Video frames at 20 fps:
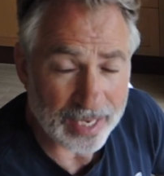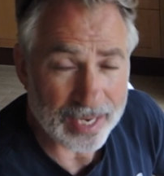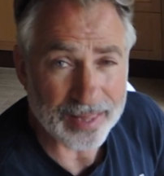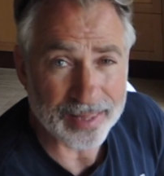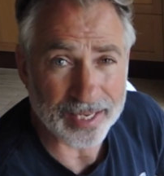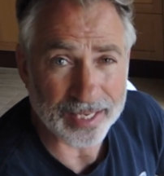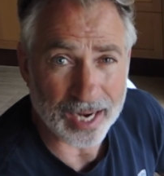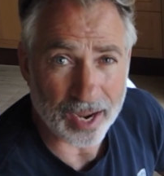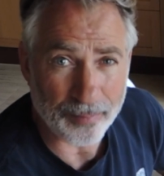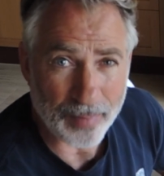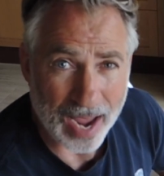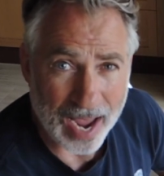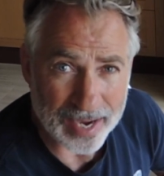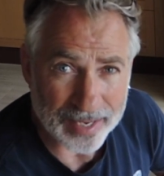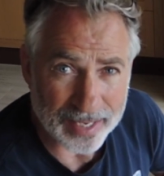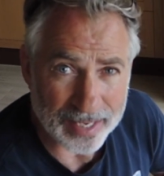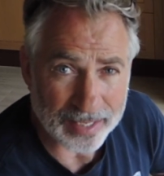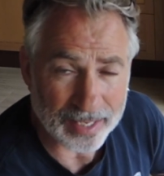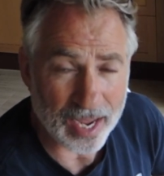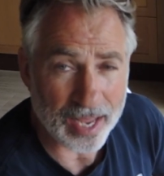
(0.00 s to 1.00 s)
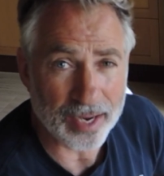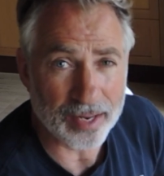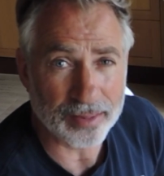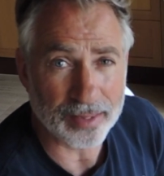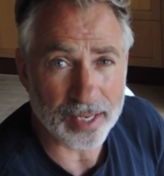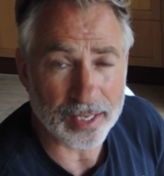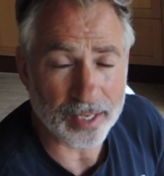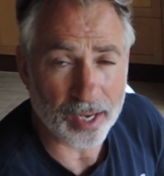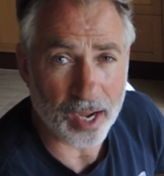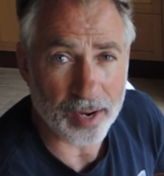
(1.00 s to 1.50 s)
anything I'm adding,
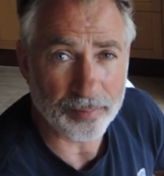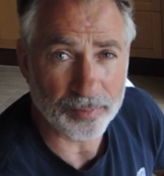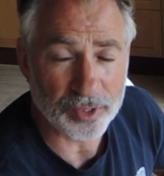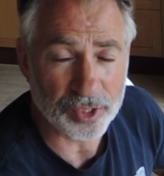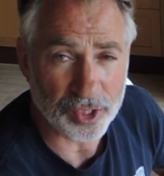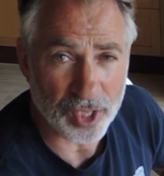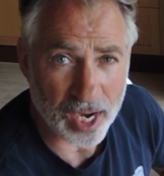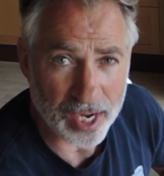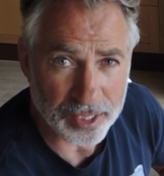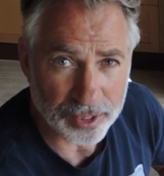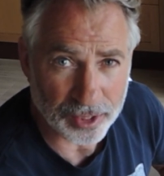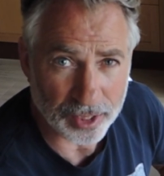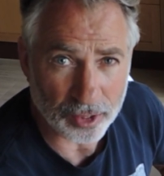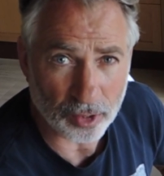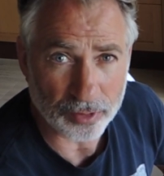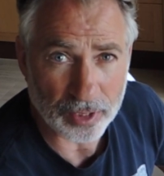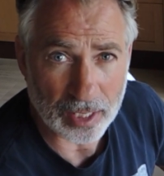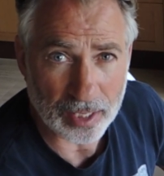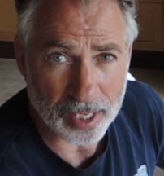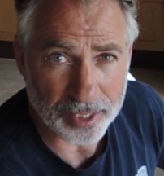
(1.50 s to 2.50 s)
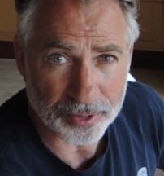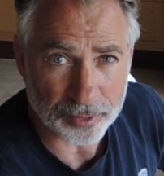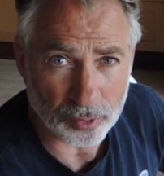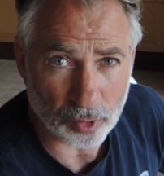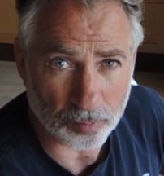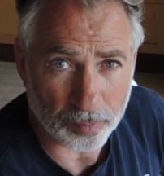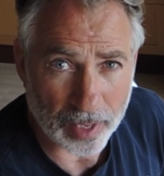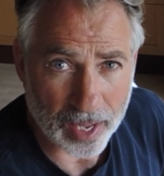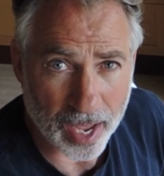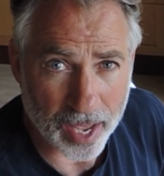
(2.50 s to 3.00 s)
anything I'm changing on the
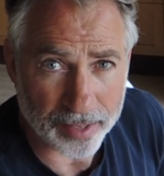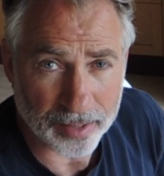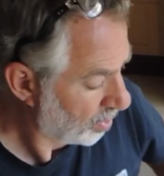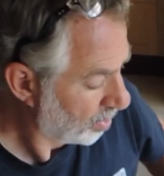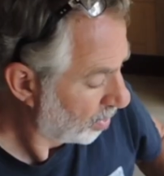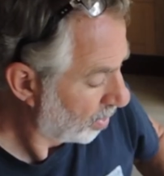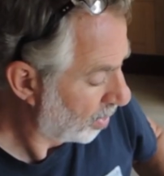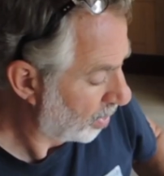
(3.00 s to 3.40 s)
electrical plan.